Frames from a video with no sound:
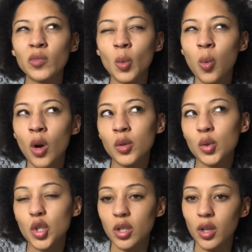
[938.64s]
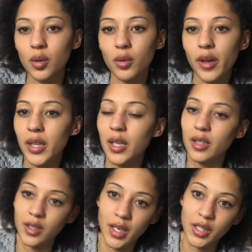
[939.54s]
1 or 2, and then
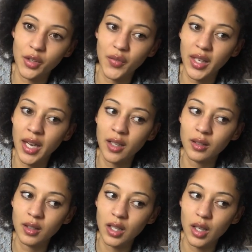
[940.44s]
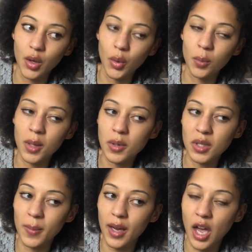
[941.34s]
it died off again, or maybe it was
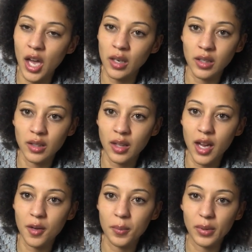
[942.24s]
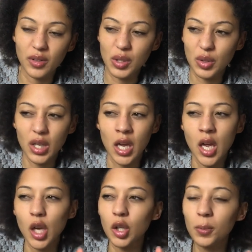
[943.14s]
a bit earlier than that, but it was a
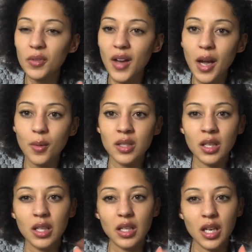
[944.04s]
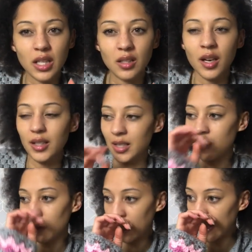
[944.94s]
couple of hours and then it died
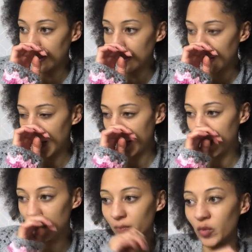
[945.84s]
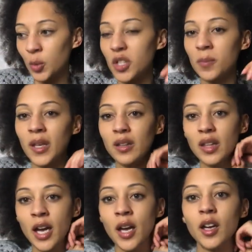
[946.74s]
down again, which meant
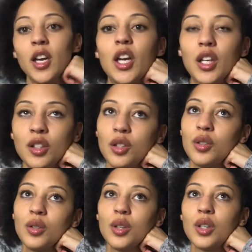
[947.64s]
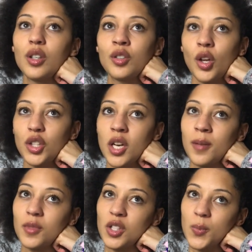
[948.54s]
that you got time
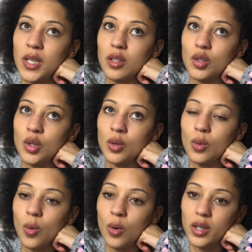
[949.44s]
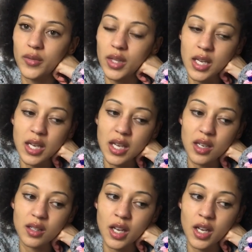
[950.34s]
to speak to all of the